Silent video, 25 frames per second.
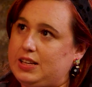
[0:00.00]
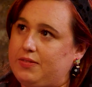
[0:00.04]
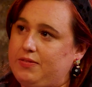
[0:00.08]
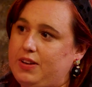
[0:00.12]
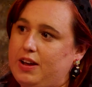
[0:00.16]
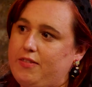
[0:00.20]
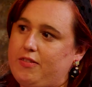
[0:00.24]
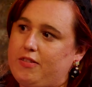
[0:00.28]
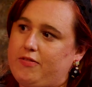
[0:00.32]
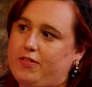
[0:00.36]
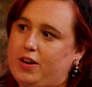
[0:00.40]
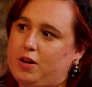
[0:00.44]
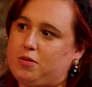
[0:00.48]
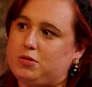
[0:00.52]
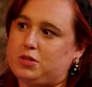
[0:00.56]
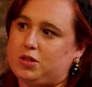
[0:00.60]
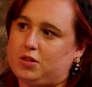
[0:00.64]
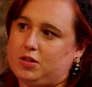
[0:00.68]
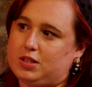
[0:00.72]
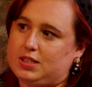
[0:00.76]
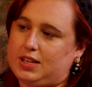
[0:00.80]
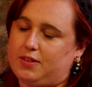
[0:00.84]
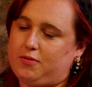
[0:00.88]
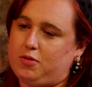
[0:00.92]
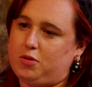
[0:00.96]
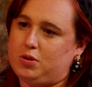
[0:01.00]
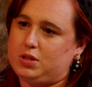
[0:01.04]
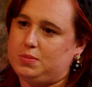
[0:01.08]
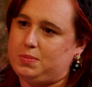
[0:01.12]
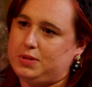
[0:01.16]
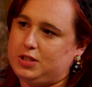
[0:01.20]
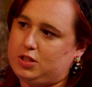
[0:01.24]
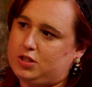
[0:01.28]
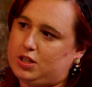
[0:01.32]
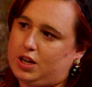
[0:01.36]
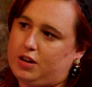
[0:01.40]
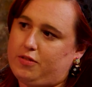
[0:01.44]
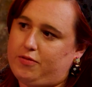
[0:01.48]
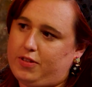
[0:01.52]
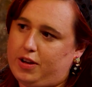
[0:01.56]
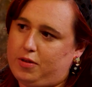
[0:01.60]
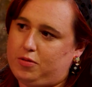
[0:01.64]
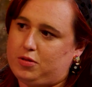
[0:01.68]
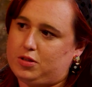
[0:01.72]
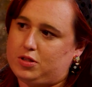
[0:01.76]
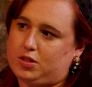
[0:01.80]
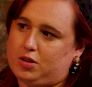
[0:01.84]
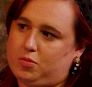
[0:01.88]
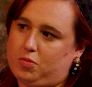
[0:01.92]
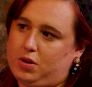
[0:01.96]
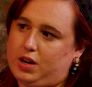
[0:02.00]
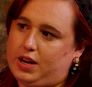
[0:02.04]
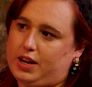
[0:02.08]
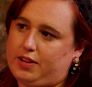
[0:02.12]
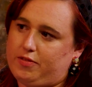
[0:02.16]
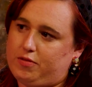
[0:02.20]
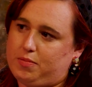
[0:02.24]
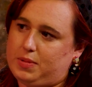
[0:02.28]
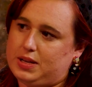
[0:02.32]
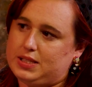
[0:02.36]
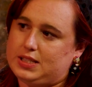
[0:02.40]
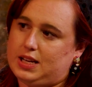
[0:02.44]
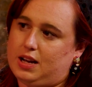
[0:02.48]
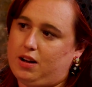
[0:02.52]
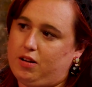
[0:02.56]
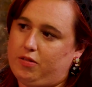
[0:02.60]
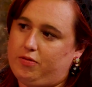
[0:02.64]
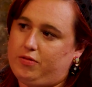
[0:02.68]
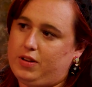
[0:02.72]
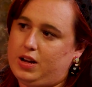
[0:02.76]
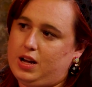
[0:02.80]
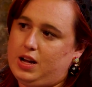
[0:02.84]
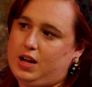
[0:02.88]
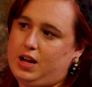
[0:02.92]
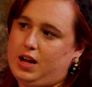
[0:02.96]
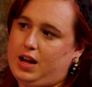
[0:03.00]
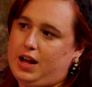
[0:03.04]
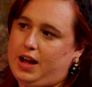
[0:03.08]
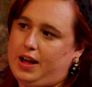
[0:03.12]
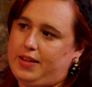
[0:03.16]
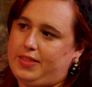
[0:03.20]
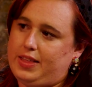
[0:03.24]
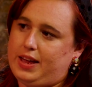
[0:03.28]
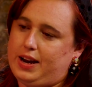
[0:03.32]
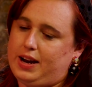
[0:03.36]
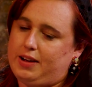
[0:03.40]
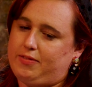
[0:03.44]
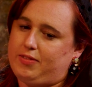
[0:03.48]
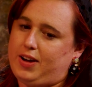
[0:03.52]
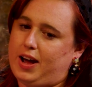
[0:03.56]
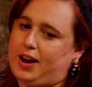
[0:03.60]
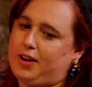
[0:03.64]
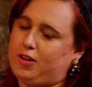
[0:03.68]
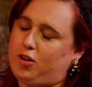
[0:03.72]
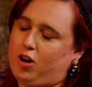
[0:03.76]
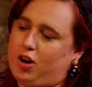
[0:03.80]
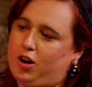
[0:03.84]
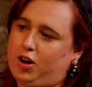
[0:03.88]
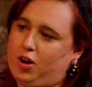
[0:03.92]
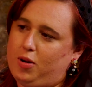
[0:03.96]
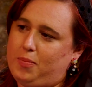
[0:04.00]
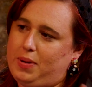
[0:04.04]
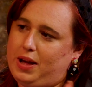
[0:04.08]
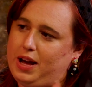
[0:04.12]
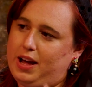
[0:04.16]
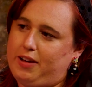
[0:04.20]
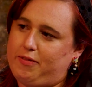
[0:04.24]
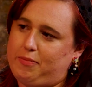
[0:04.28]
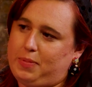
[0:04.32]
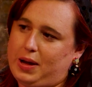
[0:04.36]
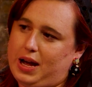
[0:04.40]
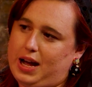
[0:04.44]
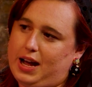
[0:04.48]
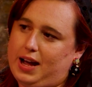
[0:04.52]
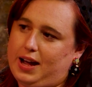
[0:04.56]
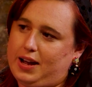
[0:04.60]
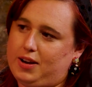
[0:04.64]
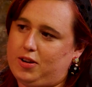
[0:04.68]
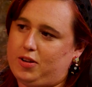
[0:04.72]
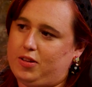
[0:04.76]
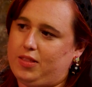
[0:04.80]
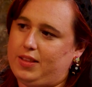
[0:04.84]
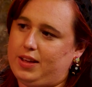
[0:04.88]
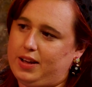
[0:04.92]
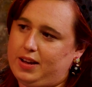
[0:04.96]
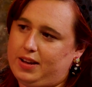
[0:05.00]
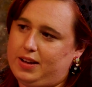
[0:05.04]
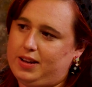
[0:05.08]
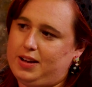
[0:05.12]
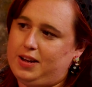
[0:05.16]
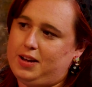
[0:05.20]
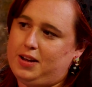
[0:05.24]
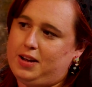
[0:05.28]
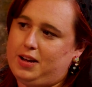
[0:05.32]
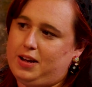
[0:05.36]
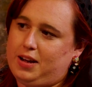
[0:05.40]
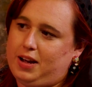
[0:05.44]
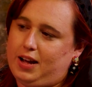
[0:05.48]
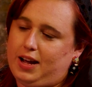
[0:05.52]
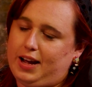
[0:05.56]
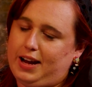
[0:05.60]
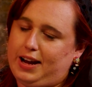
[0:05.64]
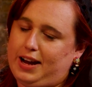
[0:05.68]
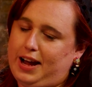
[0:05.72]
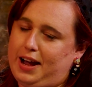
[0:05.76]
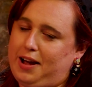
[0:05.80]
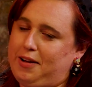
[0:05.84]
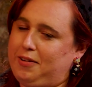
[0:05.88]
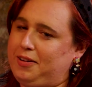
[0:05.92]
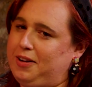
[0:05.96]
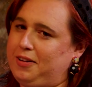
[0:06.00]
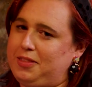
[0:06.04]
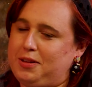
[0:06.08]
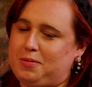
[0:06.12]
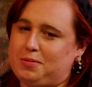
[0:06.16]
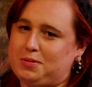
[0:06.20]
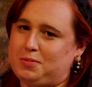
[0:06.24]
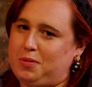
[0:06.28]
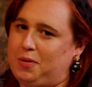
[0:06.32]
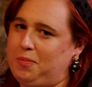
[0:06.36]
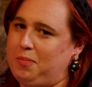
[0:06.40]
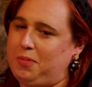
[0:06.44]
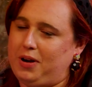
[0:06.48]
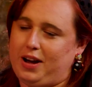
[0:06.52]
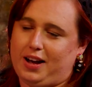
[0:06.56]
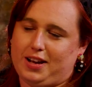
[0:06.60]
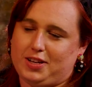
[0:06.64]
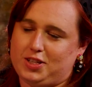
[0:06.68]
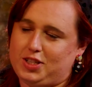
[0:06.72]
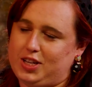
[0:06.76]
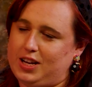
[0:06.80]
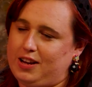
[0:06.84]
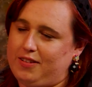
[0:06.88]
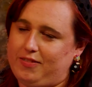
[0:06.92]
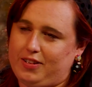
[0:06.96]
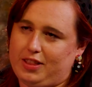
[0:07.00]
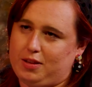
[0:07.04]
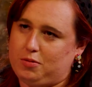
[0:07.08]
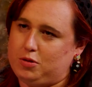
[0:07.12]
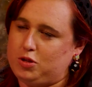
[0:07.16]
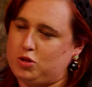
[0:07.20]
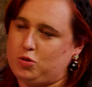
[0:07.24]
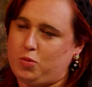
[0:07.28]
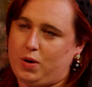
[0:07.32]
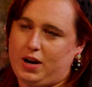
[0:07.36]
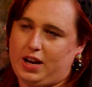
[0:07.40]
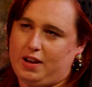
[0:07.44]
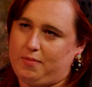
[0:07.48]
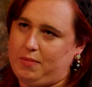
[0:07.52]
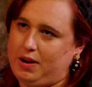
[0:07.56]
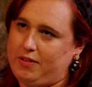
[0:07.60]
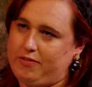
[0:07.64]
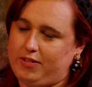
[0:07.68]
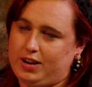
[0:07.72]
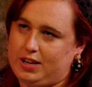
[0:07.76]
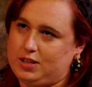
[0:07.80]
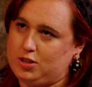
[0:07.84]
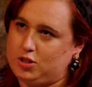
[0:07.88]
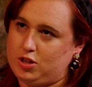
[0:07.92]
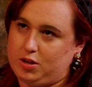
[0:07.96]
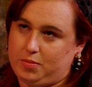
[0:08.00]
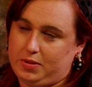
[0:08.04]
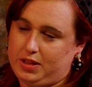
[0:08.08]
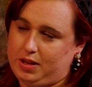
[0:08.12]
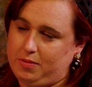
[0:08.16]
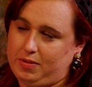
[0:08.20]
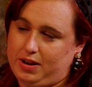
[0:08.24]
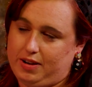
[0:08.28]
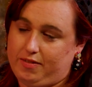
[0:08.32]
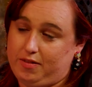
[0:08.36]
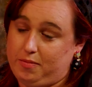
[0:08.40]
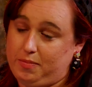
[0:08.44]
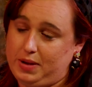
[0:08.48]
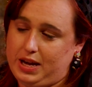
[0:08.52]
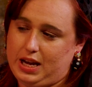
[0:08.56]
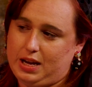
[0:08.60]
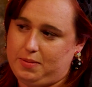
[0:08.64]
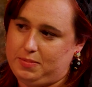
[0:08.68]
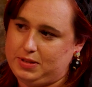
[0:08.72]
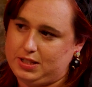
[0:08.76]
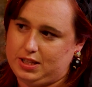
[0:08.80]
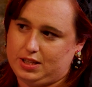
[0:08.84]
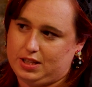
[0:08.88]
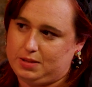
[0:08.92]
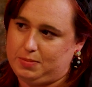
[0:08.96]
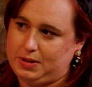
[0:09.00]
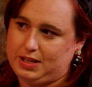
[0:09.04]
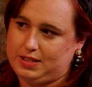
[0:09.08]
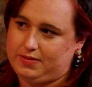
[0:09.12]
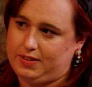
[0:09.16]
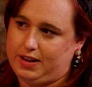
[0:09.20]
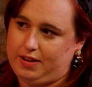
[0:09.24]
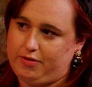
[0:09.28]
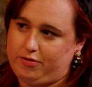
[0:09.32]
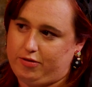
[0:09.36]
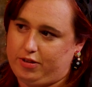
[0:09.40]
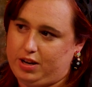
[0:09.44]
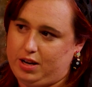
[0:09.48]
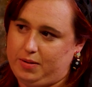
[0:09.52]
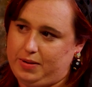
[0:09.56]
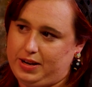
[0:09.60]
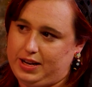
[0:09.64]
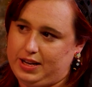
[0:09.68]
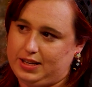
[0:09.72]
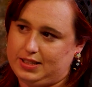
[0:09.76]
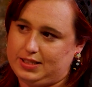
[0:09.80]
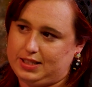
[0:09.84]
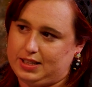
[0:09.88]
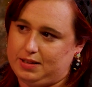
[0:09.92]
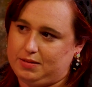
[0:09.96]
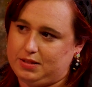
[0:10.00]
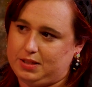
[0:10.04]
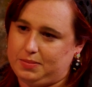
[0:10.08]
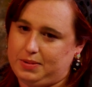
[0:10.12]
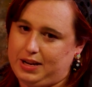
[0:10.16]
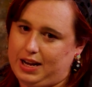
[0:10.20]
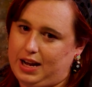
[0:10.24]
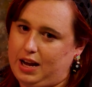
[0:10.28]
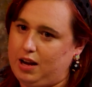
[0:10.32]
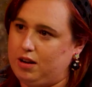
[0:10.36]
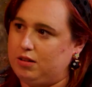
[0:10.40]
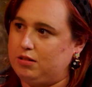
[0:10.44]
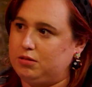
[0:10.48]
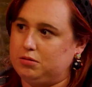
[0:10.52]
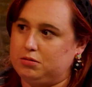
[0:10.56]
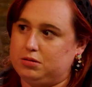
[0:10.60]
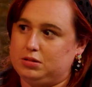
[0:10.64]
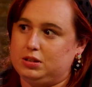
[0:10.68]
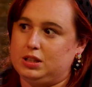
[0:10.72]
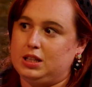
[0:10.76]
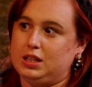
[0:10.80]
never focused on, because I've always been so focused on working for myself. And then I've kind of got a little bit left behind on the, like, there was one point last year, I think there was 20 of my friends told me they were having babies in the space of like 3 weeks, and I was a bit like, oh,